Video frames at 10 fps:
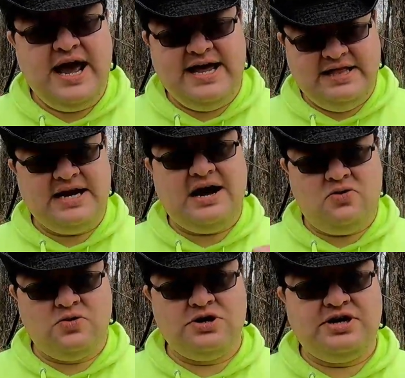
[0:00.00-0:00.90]
and then
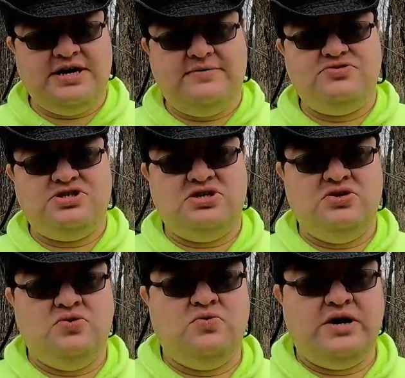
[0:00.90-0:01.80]
I'll work up
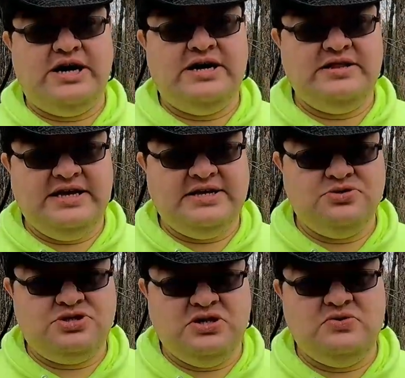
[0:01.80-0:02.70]
to the
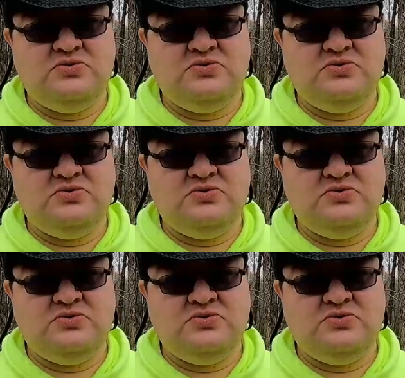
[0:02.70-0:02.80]
other two.